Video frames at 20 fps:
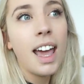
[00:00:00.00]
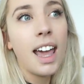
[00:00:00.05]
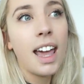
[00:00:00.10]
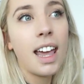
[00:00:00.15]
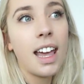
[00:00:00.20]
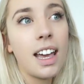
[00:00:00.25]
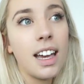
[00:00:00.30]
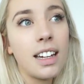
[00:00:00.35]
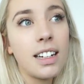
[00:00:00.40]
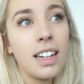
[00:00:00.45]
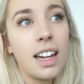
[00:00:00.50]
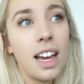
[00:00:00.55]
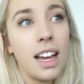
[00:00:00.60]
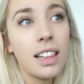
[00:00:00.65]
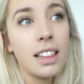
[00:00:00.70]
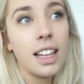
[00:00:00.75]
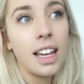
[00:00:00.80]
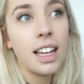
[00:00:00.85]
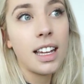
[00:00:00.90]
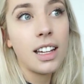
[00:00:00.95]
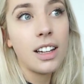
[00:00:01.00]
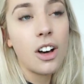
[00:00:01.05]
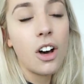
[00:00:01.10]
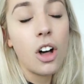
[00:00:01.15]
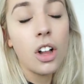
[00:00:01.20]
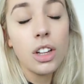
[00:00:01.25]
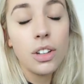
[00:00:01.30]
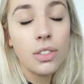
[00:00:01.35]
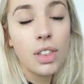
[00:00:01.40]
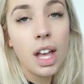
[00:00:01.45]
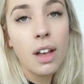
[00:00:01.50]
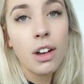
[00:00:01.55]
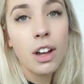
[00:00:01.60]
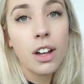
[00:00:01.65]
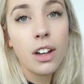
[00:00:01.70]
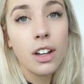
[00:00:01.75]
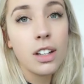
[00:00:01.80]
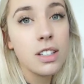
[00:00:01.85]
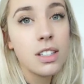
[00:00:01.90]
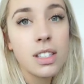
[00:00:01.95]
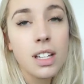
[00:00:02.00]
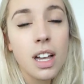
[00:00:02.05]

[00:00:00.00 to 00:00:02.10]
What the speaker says: and like all of that good